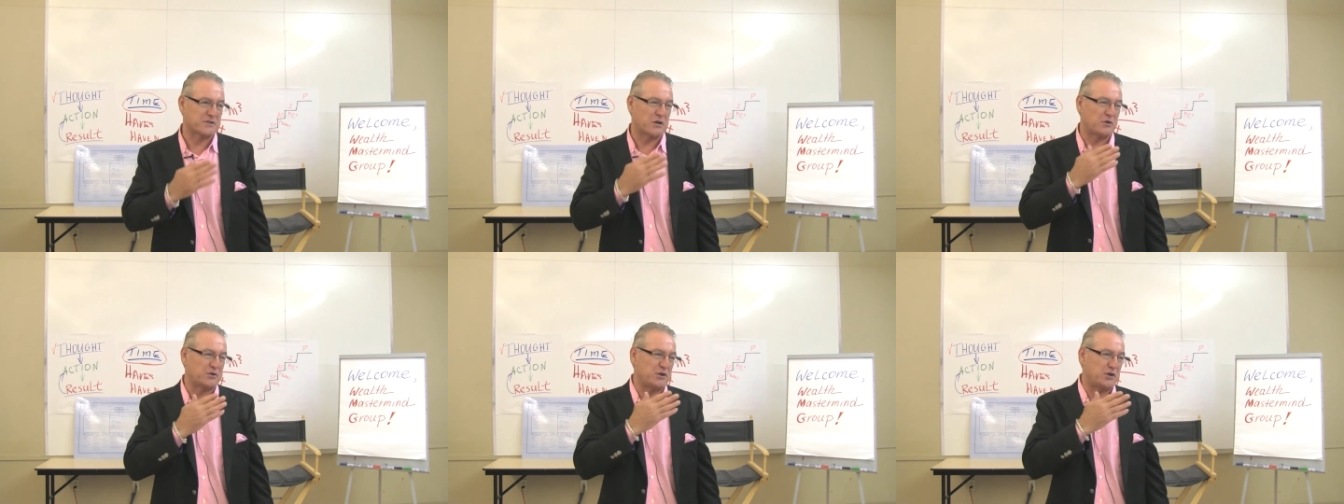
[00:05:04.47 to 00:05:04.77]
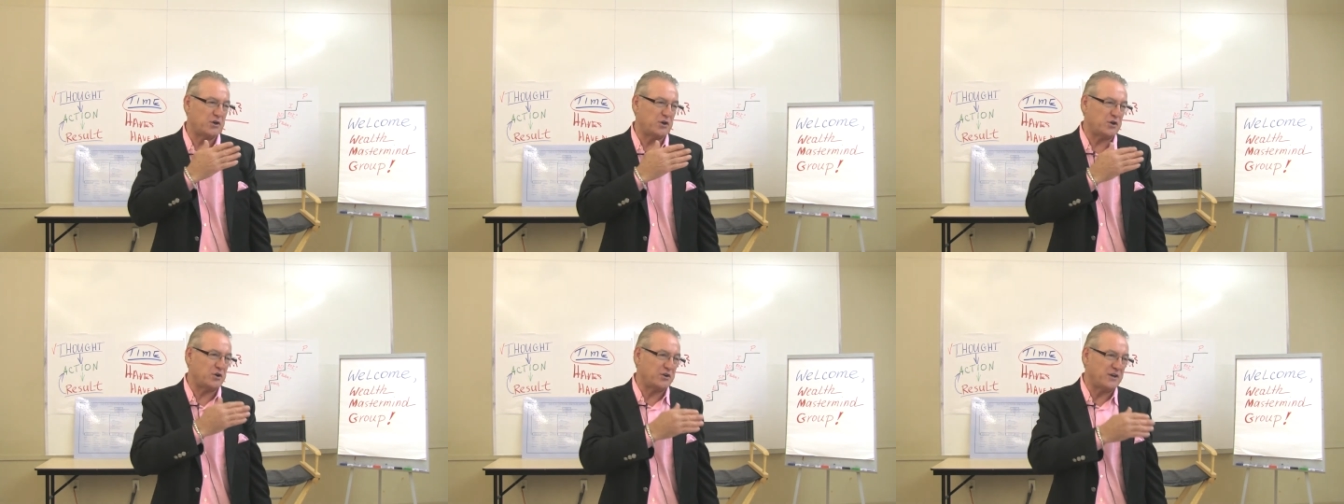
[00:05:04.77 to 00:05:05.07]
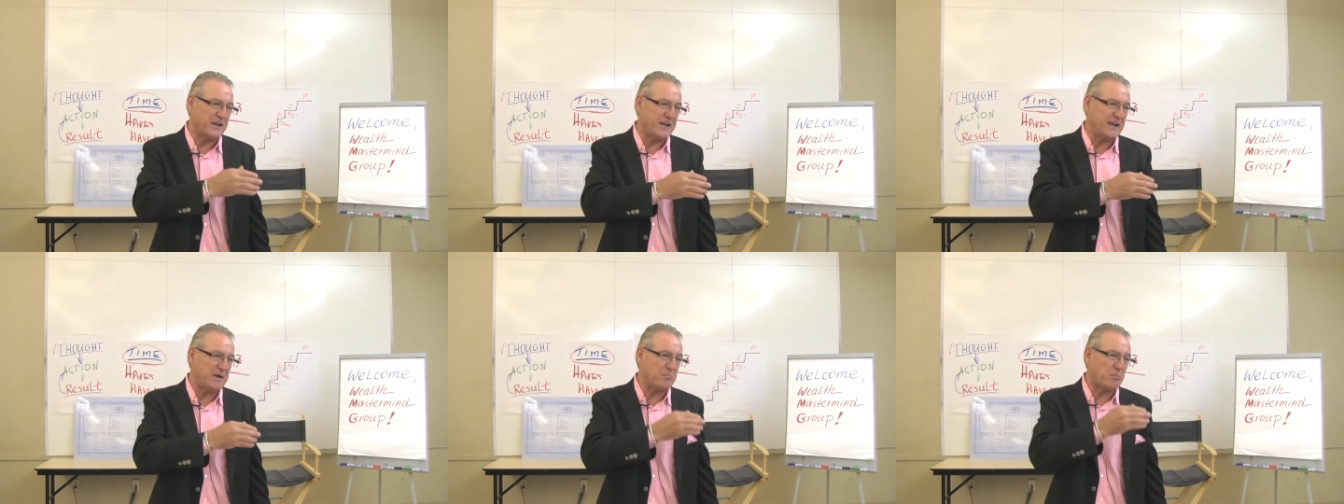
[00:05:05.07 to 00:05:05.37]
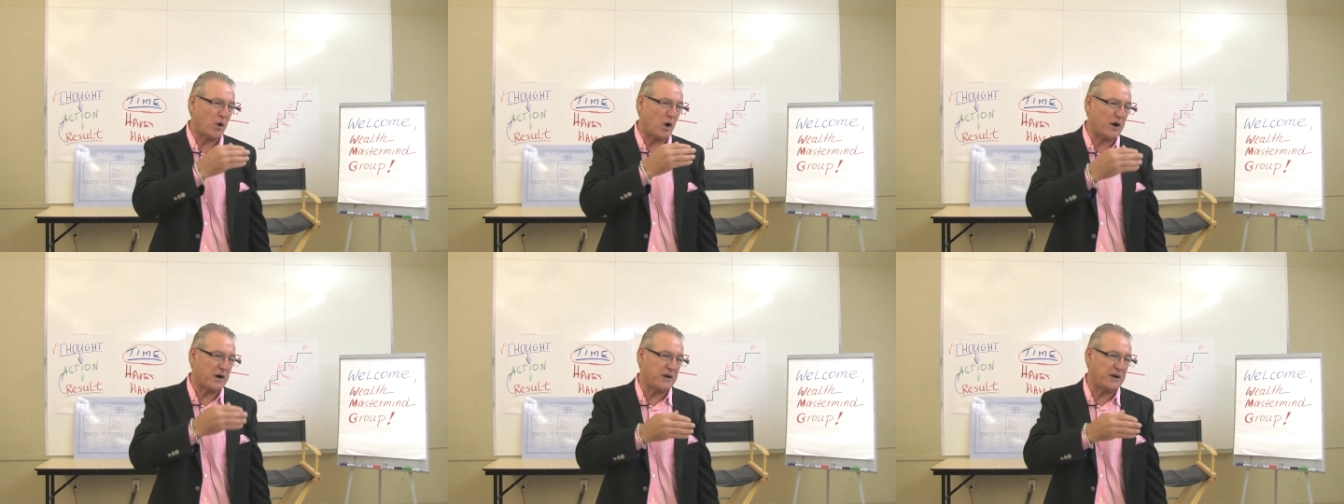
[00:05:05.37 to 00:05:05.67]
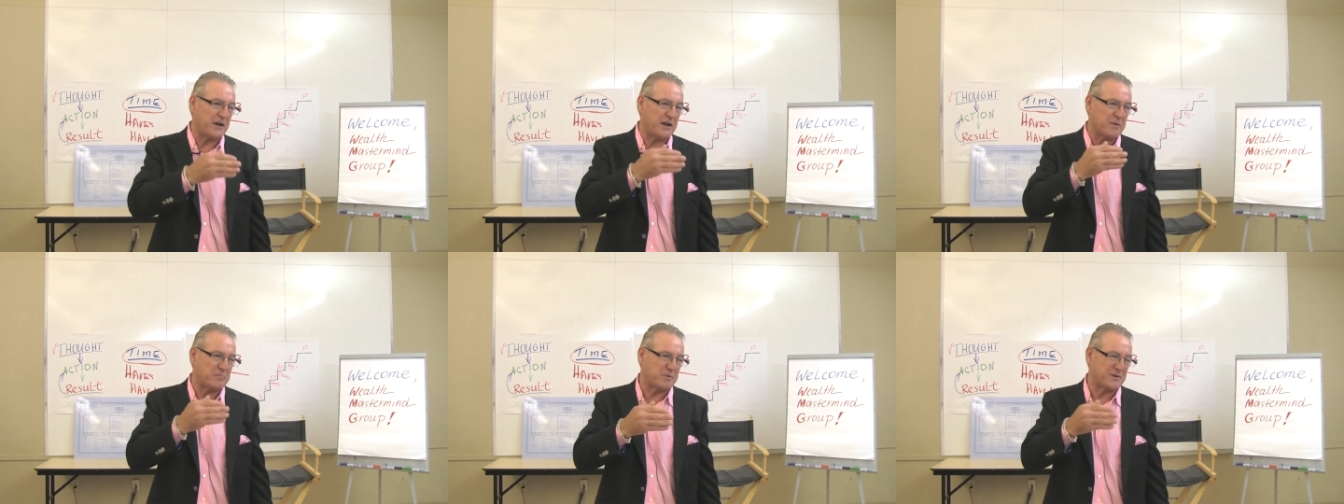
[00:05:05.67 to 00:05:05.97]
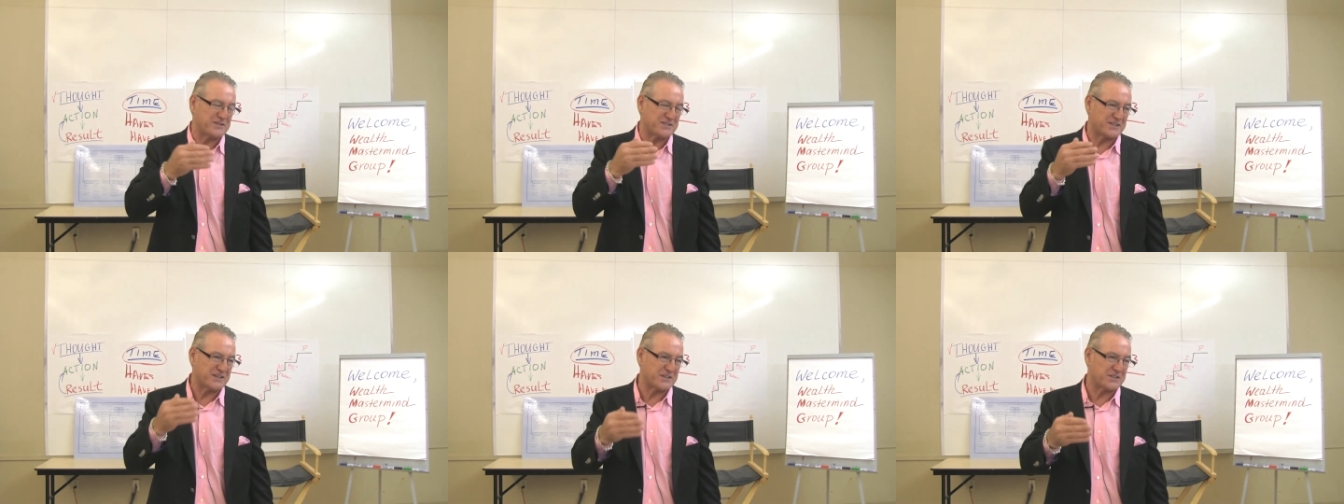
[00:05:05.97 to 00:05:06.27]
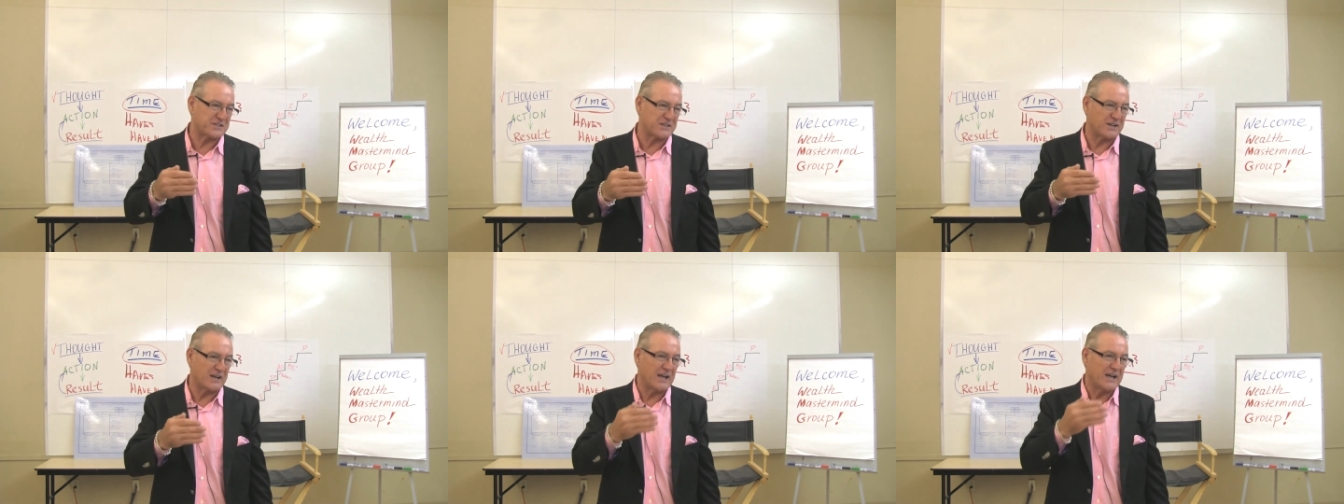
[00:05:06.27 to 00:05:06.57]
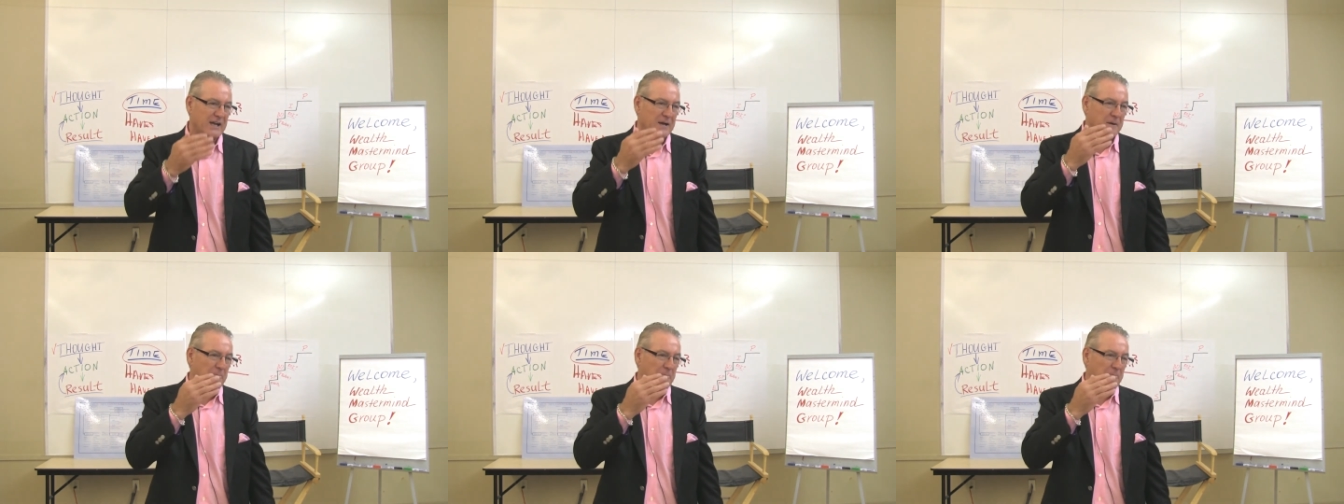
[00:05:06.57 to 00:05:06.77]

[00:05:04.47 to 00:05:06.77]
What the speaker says: So your unique marketing position